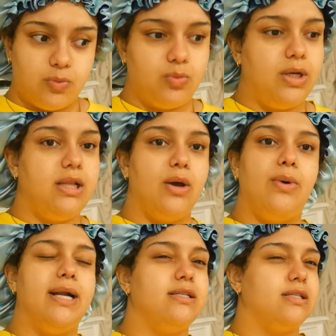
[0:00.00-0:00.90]
what, like,
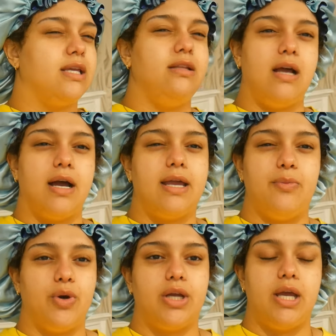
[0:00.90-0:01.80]
why does this not keep
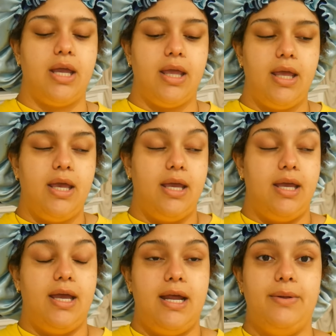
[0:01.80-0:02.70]
working?
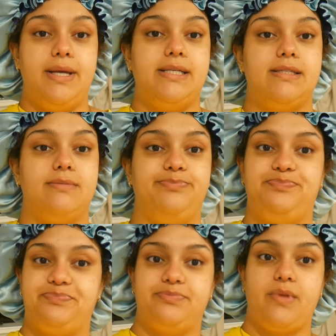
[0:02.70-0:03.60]
Anyways,
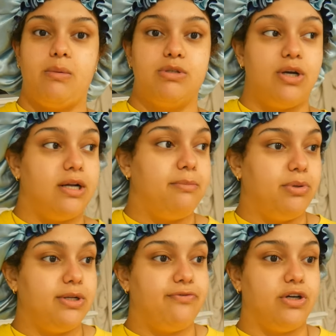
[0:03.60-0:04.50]
I'm gonna try to
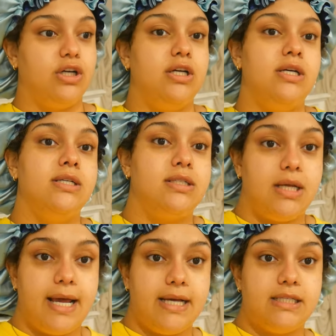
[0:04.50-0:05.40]
upload it for
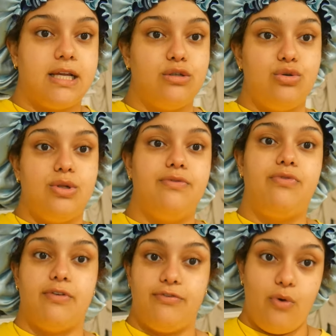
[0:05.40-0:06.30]
today, schedule it
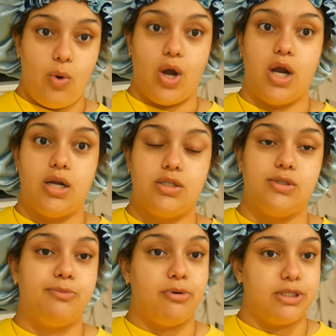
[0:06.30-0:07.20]
for 4. So
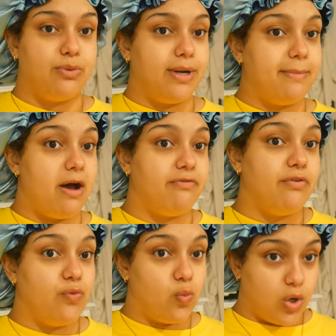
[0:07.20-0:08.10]
it's supposed to when I'm off
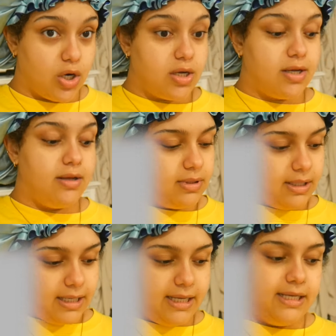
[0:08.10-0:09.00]
of work
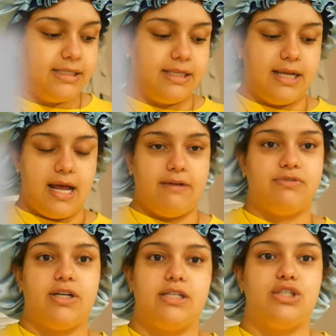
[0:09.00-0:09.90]
leaves, and then
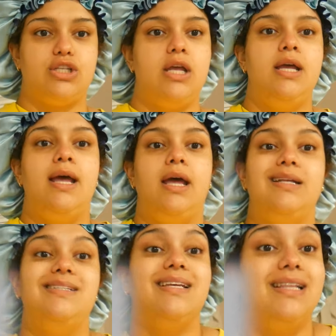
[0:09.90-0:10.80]
after I can just
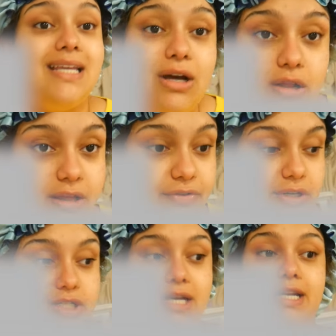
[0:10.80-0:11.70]
delete all that
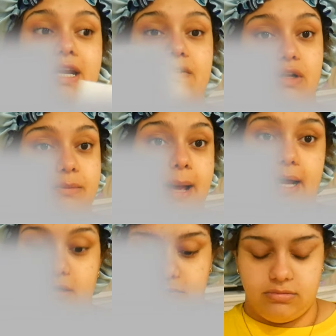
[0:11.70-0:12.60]
footage and never look back.
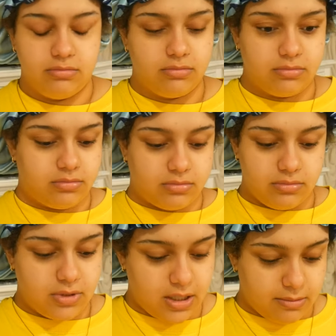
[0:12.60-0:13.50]

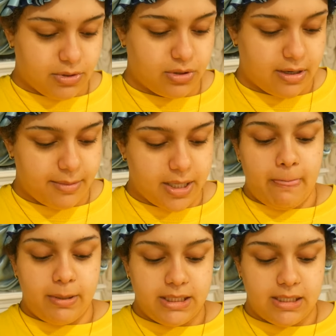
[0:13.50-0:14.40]
Like, I'm so sorry about
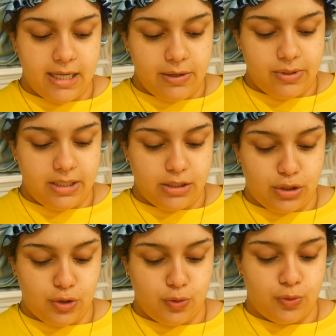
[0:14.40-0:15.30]
it. But today we need
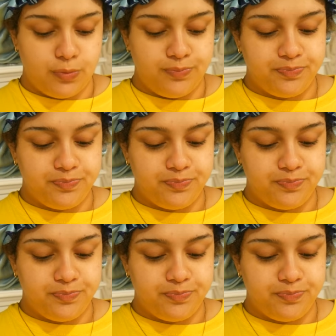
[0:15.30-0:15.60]
to